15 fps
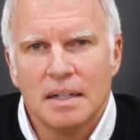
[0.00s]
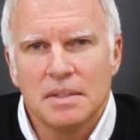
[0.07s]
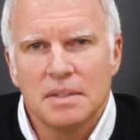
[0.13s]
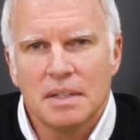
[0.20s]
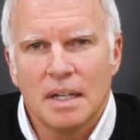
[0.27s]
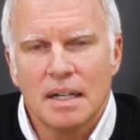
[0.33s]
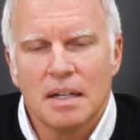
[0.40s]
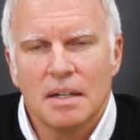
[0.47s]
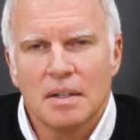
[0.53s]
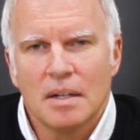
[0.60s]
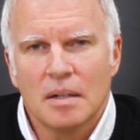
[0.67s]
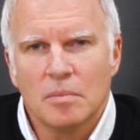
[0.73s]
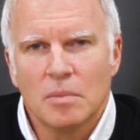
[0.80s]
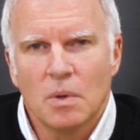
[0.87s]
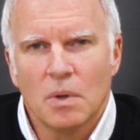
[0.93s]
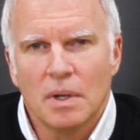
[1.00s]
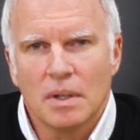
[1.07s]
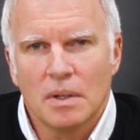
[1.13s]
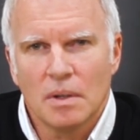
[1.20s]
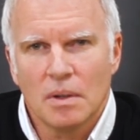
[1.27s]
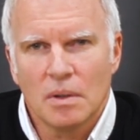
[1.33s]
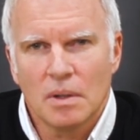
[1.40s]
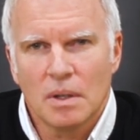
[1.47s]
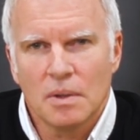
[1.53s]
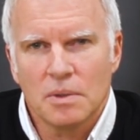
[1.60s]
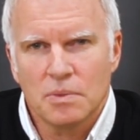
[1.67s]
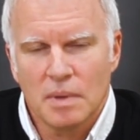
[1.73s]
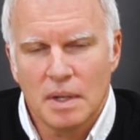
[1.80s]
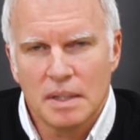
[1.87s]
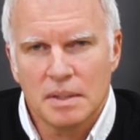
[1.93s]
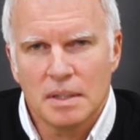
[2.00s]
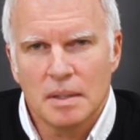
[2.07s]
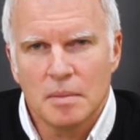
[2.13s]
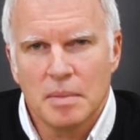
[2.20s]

Say a young boy or girl goes running to the